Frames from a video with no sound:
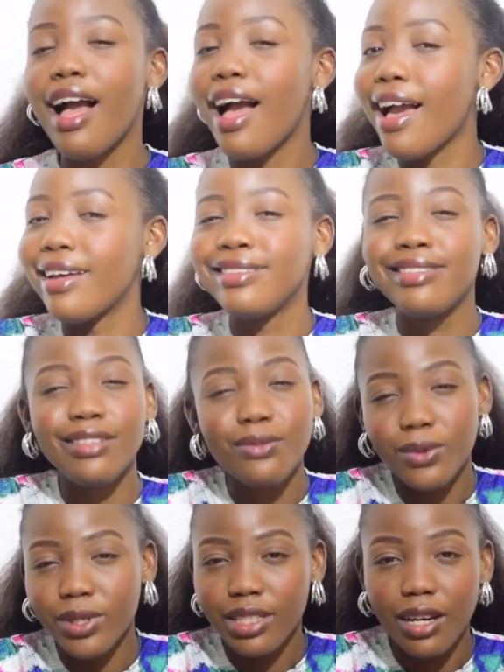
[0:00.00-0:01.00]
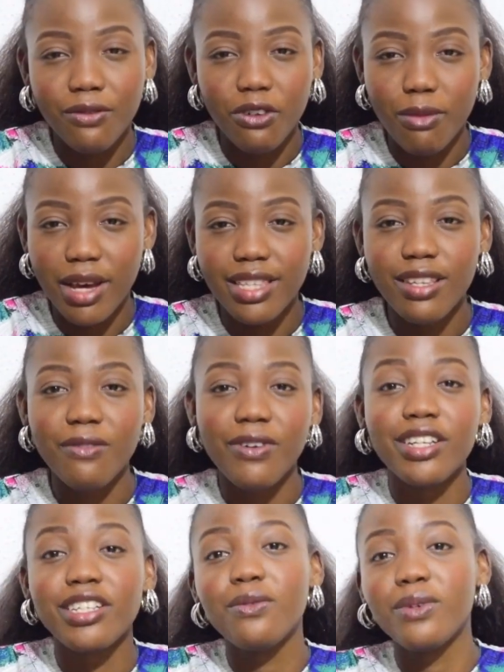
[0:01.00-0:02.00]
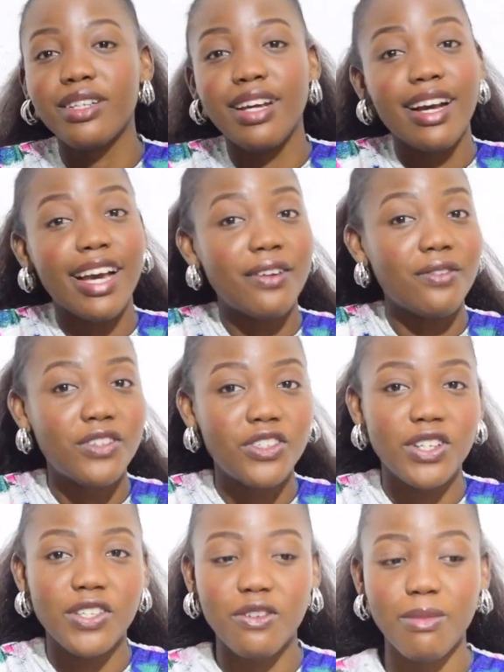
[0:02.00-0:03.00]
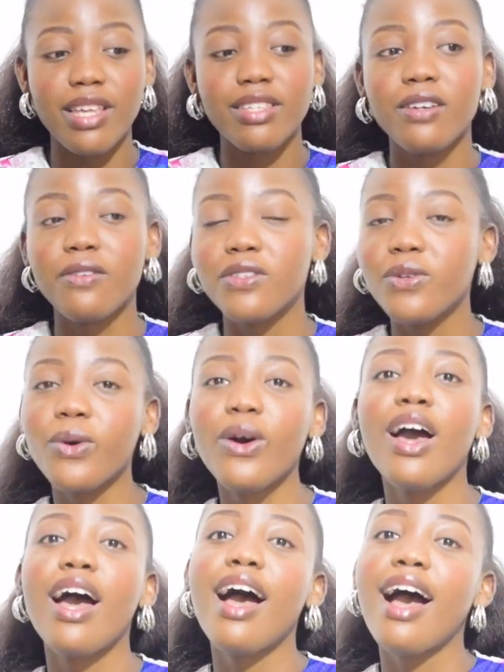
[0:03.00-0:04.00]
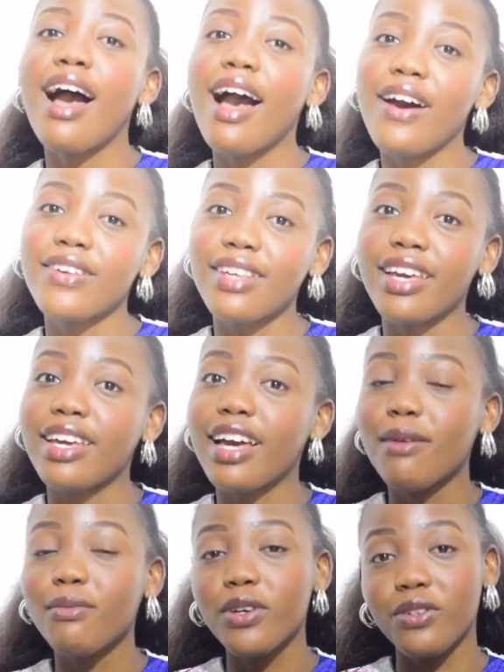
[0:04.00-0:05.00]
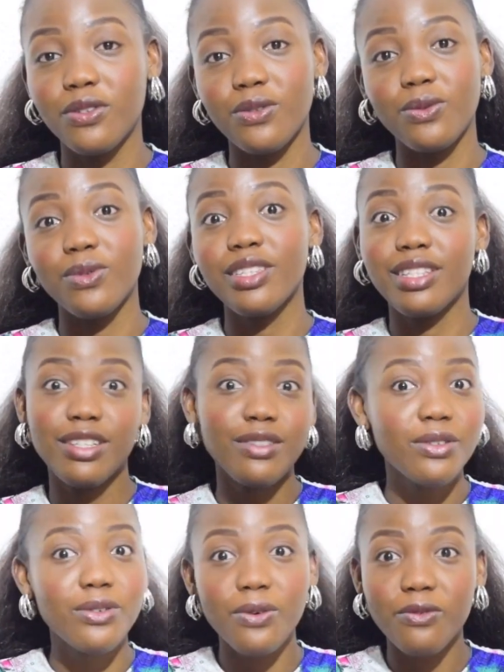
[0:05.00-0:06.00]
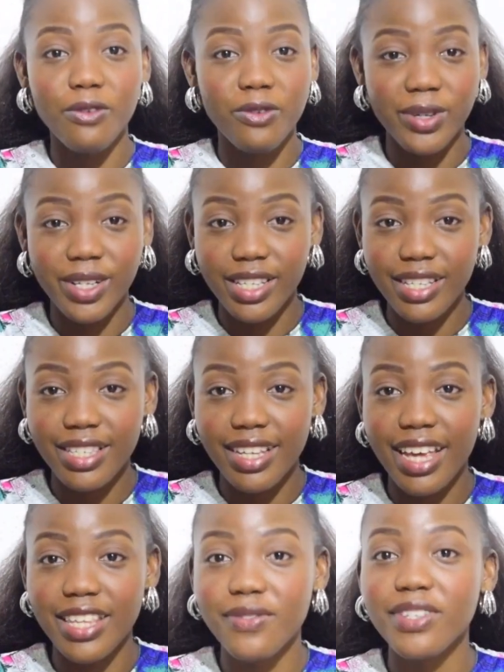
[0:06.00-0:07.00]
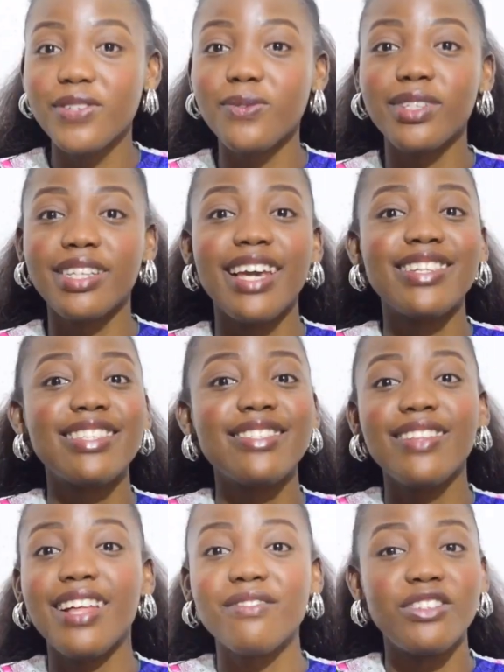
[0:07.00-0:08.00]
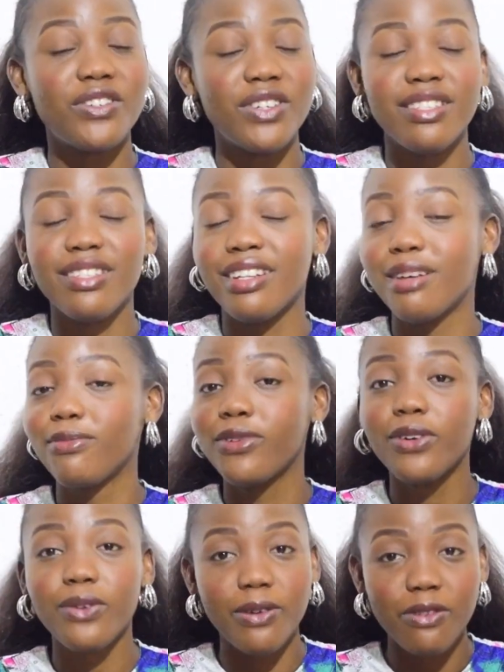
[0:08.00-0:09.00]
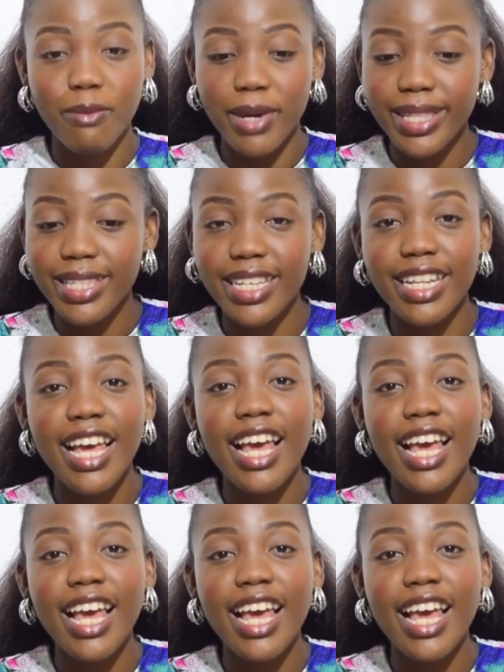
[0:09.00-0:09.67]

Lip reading: I didn't want that for myself. I didn't want that kind of stress for myself. So I was like, I'm going to still go for forensic science, which is what I still am interested in. I'm not going for medicine.